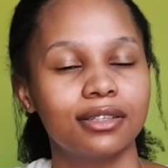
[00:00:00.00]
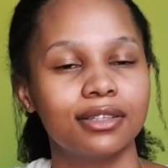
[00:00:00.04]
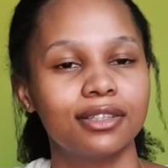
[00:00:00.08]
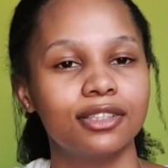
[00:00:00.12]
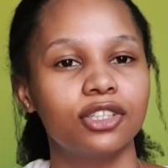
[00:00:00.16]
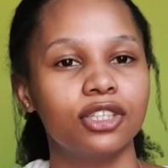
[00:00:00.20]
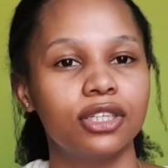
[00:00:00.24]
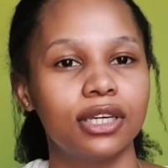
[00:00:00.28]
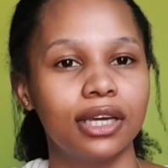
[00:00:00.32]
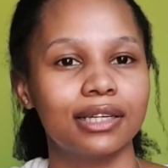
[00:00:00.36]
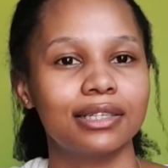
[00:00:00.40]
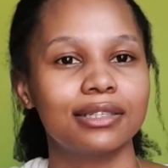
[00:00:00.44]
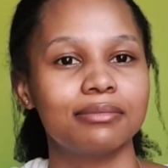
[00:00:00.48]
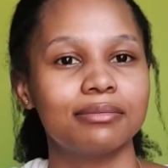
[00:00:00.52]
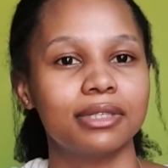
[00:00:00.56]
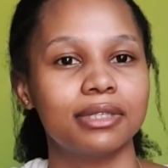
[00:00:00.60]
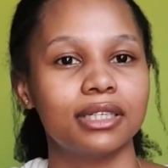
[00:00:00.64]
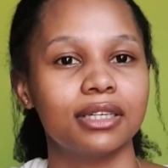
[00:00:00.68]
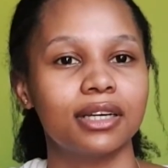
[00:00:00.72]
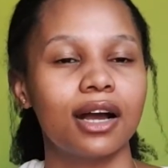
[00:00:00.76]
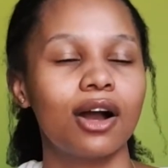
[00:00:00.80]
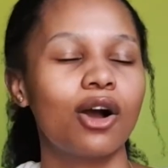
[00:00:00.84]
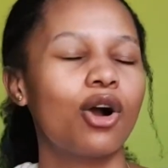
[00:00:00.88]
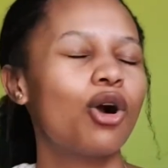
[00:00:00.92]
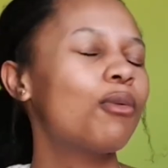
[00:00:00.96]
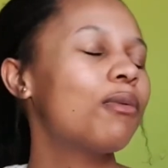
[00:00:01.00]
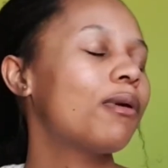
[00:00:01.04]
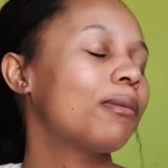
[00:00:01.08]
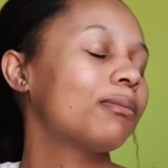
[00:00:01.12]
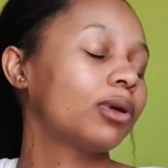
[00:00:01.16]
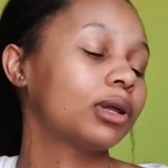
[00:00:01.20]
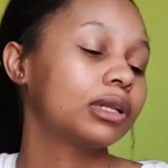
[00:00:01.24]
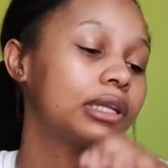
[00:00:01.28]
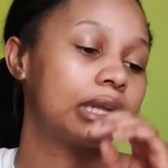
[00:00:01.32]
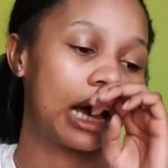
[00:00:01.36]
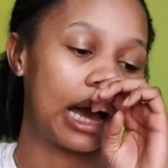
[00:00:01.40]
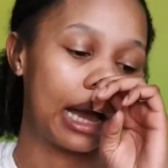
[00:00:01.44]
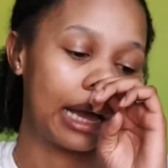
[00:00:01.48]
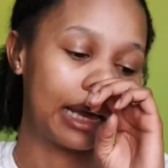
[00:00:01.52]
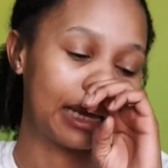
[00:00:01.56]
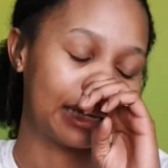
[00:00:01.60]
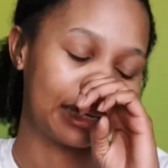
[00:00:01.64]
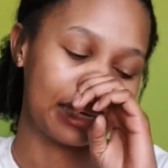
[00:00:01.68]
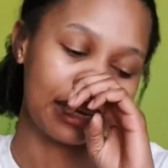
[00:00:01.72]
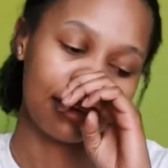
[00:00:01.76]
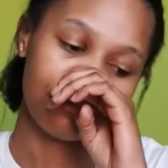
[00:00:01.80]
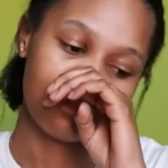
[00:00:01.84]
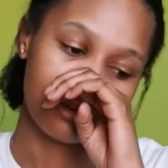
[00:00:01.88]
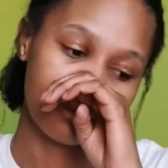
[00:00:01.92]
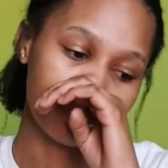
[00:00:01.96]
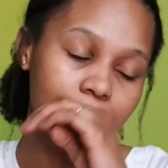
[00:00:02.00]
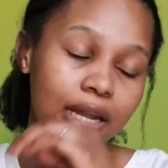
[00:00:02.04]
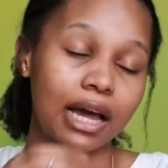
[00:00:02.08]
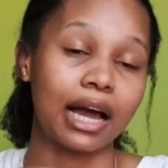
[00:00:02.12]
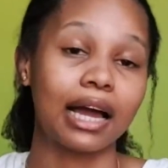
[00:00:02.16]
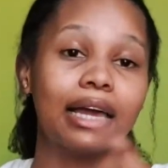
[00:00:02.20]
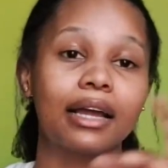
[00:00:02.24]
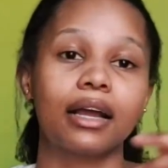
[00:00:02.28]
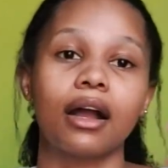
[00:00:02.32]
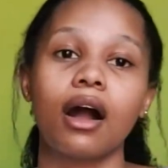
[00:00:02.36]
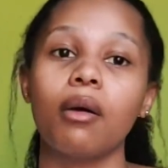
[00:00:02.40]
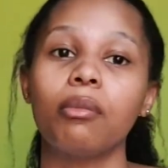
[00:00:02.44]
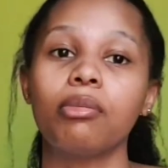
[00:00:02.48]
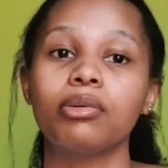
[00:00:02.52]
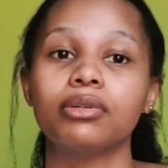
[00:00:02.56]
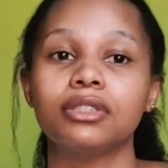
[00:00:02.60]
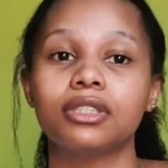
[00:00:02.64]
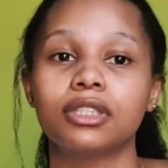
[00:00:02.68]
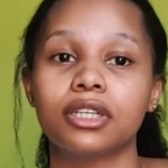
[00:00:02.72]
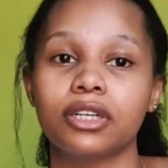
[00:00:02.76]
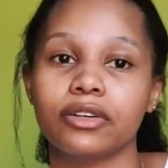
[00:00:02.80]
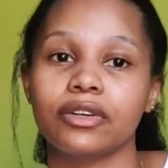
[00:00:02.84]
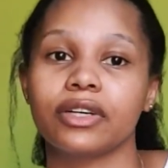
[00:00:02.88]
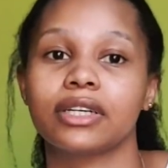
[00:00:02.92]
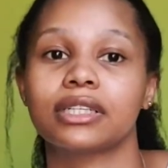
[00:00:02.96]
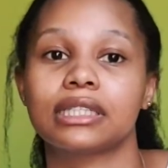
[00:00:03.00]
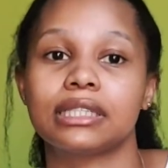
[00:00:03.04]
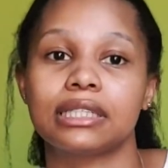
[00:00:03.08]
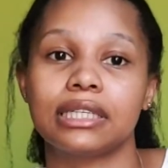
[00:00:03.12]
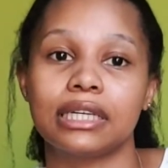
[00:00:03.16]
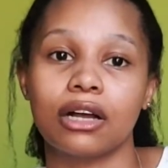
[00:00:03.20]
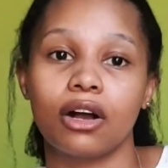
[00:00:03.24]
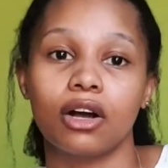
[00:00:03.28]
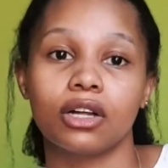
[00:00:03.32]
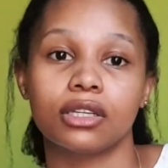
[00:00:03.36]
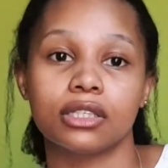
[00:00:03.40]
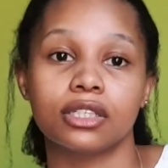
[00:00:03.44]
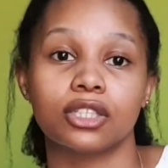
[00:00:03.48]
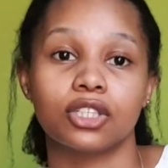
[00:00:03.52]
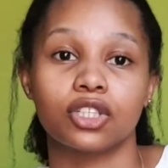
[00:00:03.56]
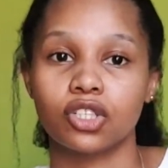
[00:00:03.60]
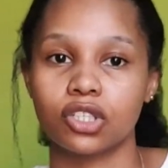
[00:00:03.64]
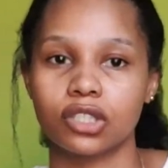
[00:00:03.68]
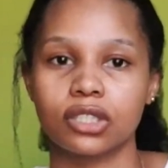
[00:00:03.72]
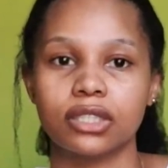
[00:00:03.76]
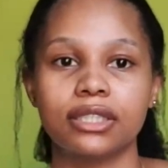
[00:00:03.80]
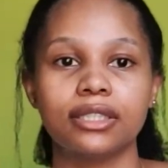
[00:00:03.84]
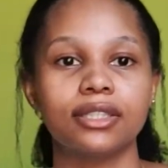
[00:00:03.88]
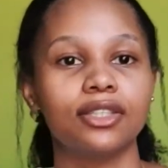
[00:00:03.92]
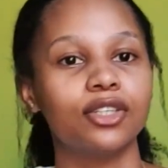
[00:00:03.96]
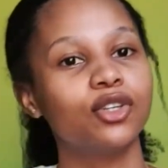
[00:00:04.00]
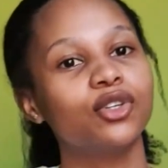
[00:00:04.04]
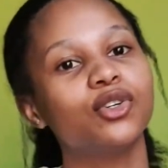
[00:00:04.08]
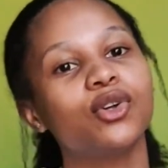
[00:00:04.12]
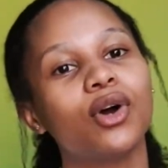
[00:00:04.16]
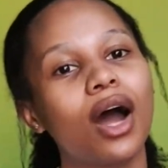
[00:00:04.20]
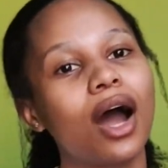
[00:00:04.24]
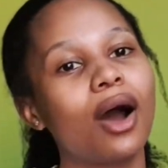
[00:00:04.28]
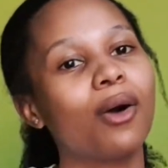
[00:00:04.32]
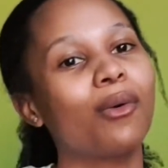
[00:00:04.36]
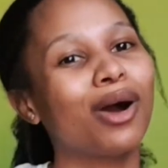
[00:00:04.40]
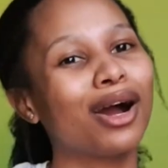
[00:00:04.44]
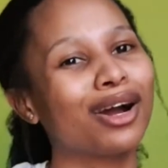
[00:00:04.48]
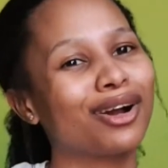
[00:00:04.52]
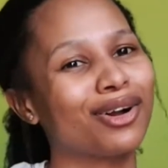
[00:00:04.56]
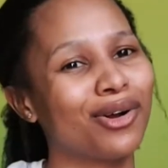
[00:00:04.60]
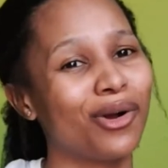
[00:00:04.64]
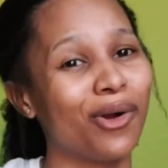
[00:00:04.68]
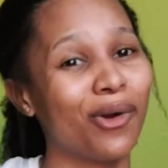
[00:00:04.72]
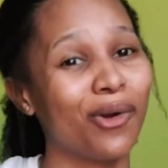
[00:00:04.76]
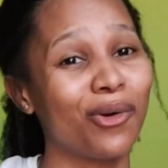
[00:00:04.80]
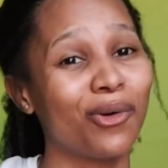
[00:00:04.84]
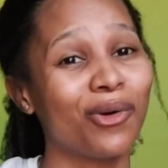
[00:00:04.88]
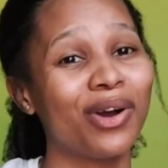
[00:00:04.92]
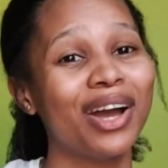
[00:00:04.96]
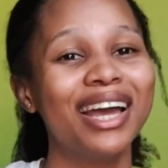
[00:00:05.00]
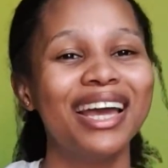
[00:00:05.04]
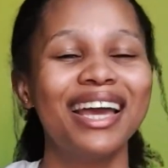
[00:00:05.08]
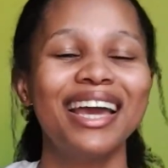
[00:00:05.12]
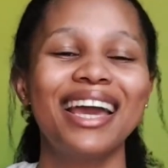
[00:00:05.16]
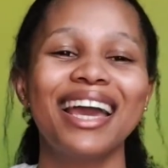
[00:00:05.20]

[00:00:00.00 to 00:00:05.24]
I hope I'm not lying. If I'm lying, I'll put the correct thing on the screen. You know how I go.